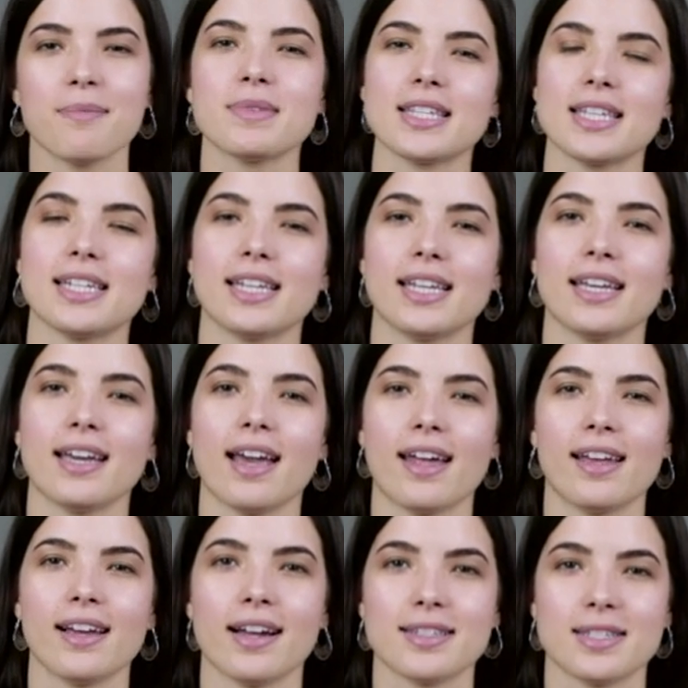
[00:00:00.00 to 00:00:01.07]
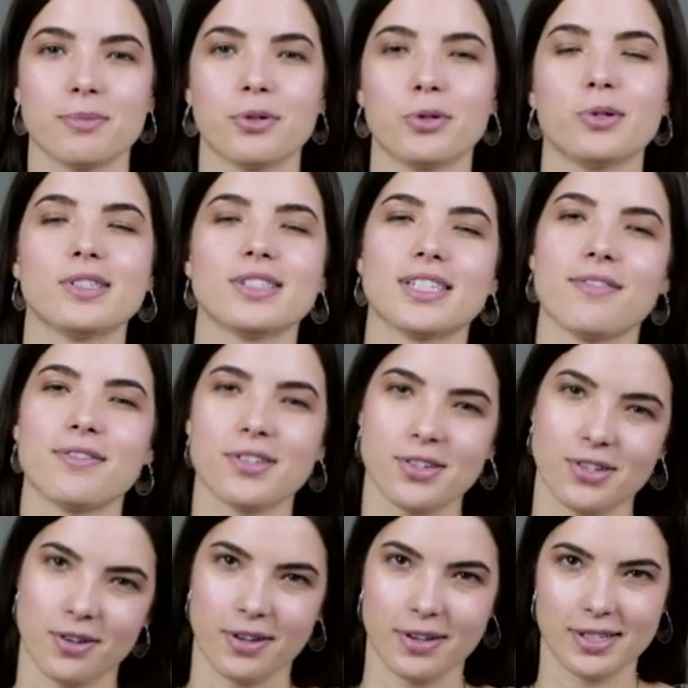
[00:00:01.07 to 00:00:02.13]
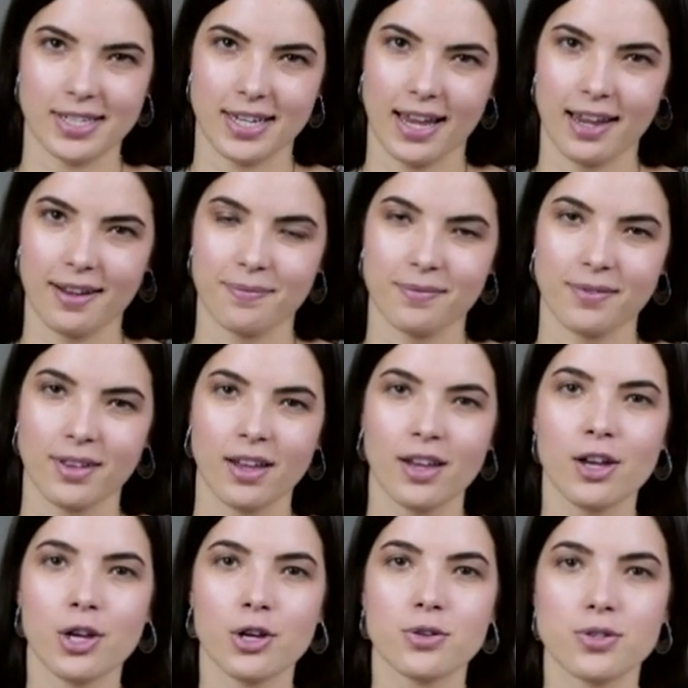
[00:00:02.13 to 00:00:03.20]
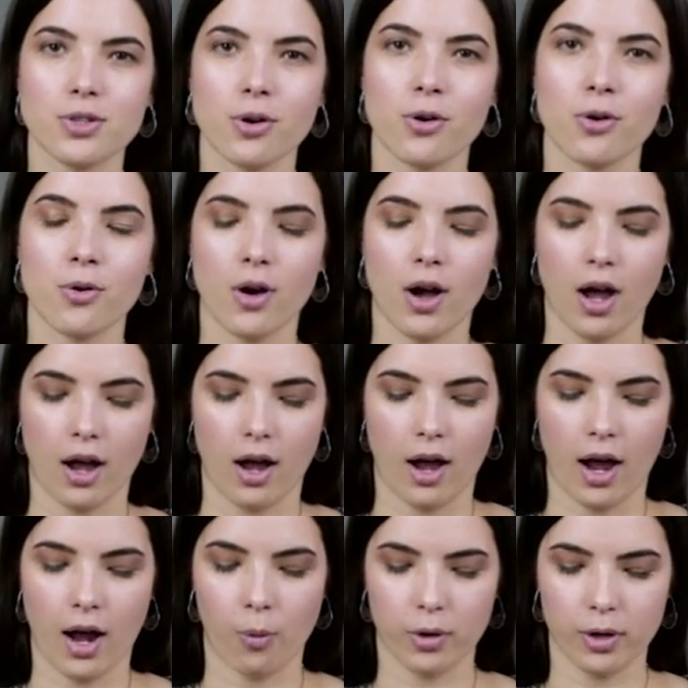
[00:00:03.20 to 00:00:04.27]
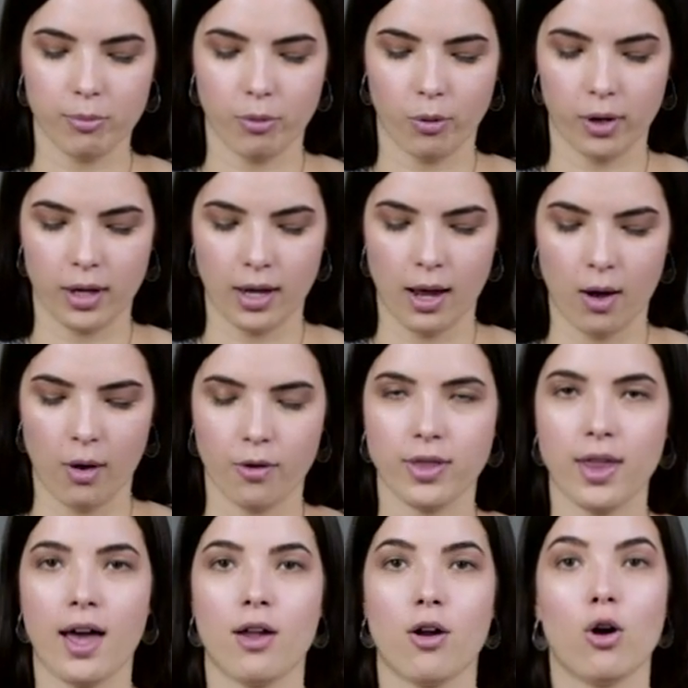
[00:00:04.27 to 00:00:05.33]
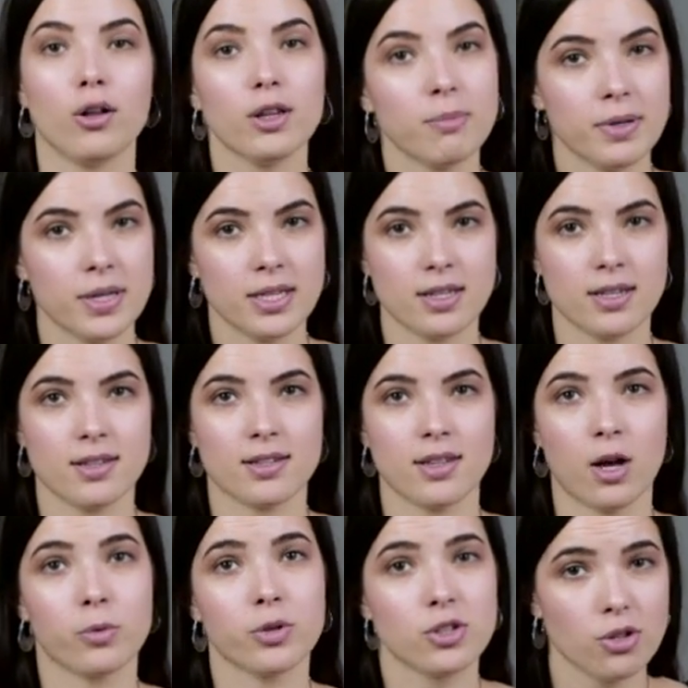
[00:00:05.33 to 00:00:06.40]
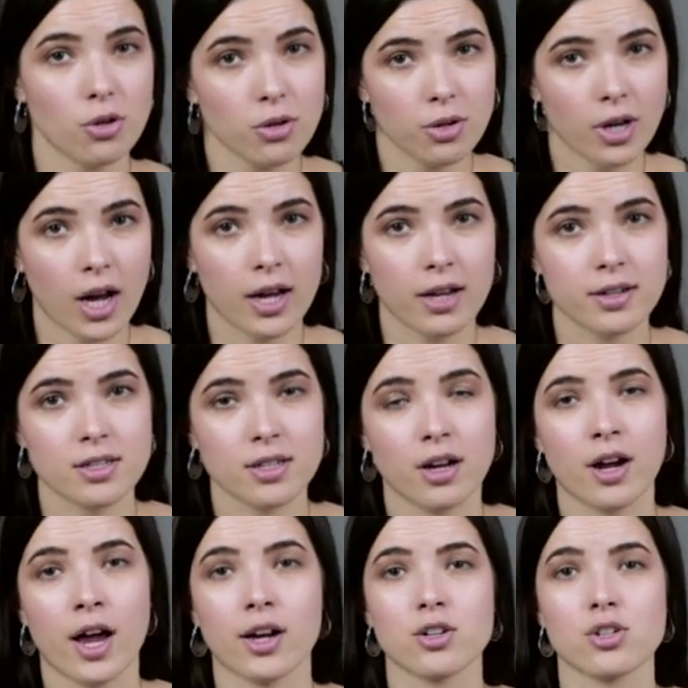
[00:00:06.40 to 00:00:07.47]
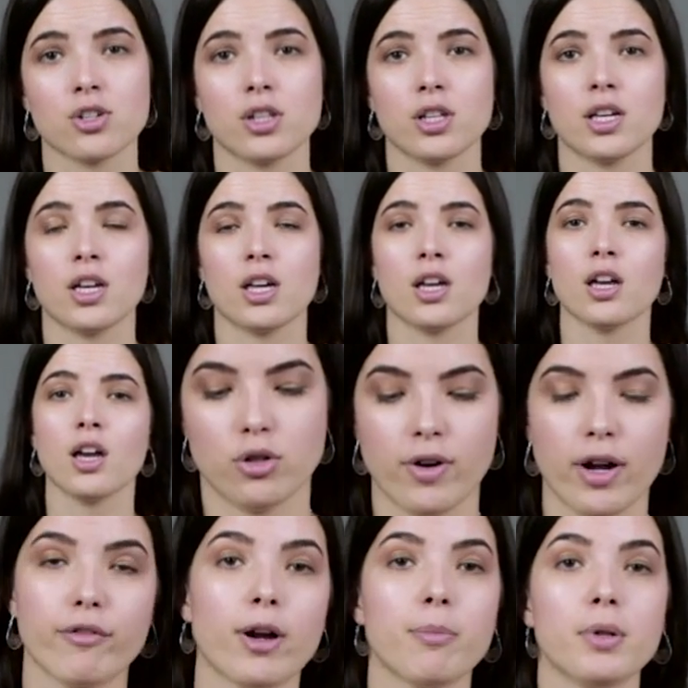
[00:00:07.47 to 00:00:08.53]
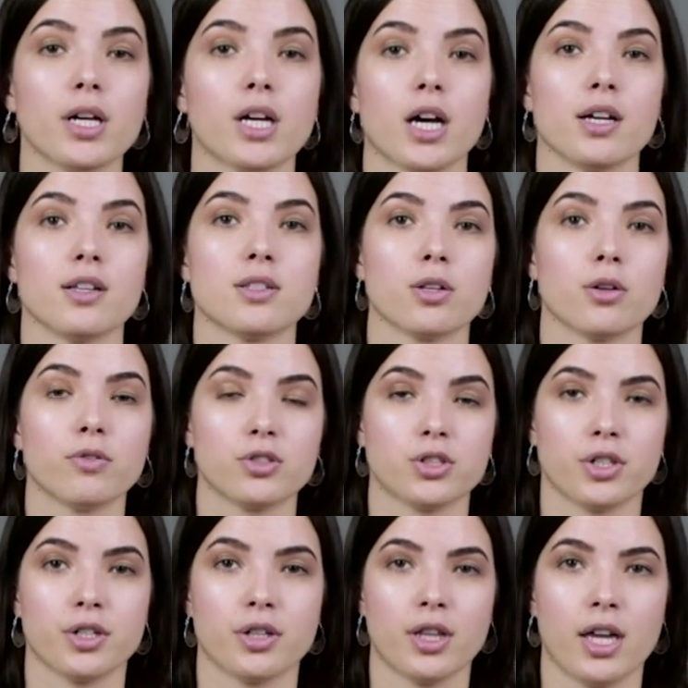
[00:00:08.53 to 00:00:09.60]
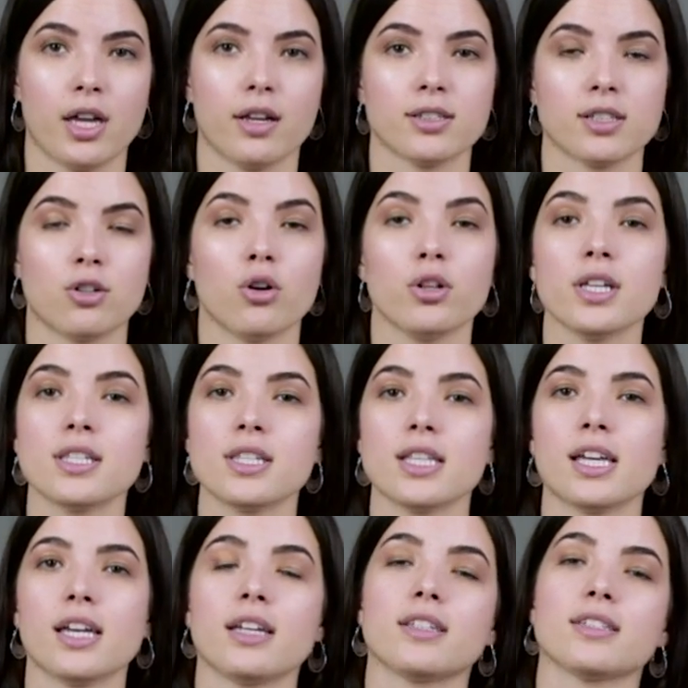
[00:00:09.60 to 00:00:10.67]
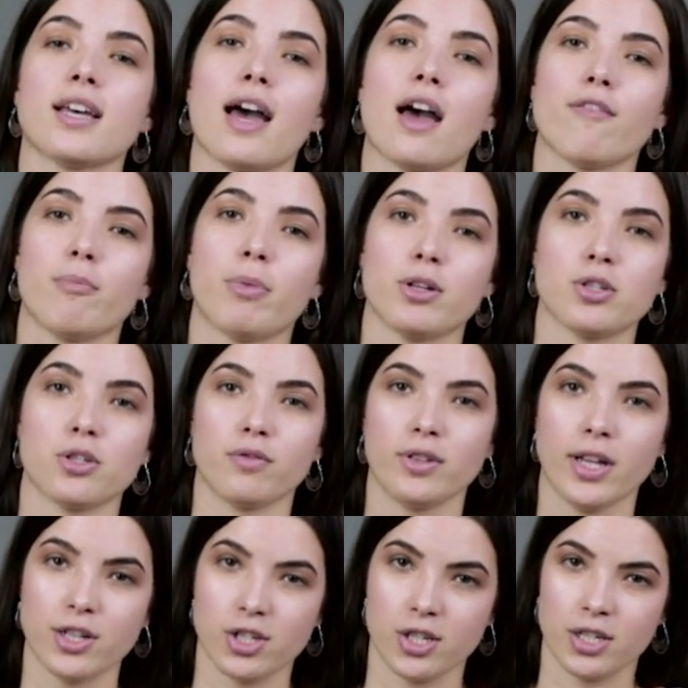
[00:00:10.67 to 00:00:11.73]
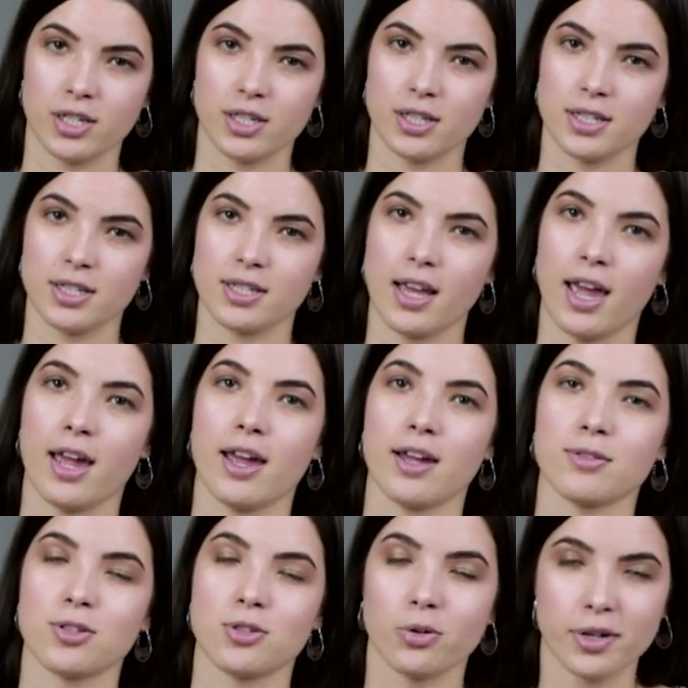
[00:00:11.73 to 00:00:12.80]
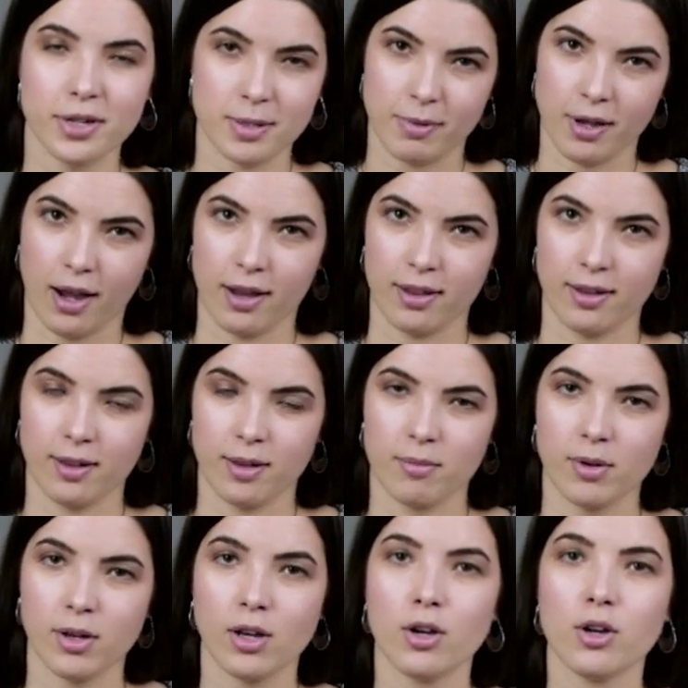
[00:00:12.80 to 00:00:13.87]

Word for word: I'm Cindy and I got some cool stuff to show you today. So I want to point out that all the pieces that we show you guys are actually direct replicas of certain things and all these things have a bunch of legends and stories behind them.